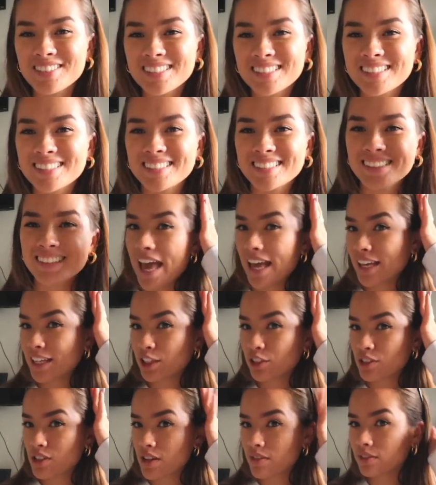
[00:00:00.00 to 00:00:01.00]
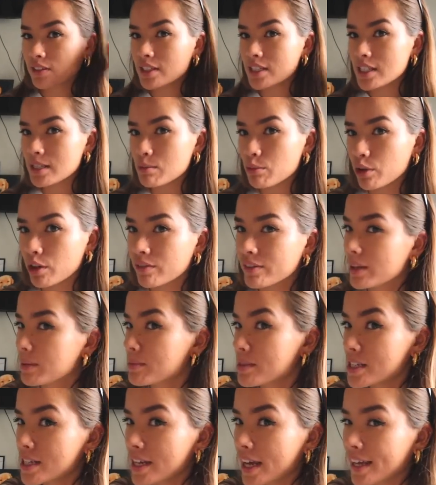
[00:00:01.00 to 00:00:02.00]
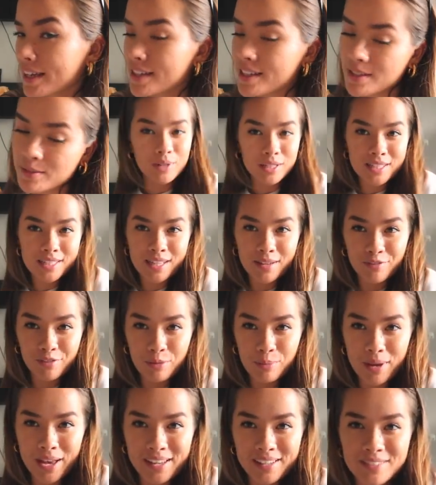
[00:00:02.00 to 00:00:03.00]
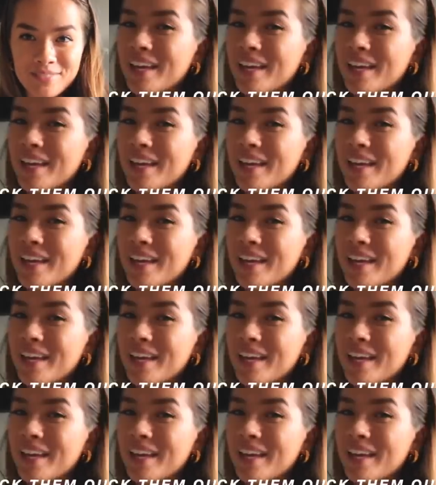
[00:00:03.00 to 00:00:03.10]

and you'll definitely see more of them tonight when it's time for bed.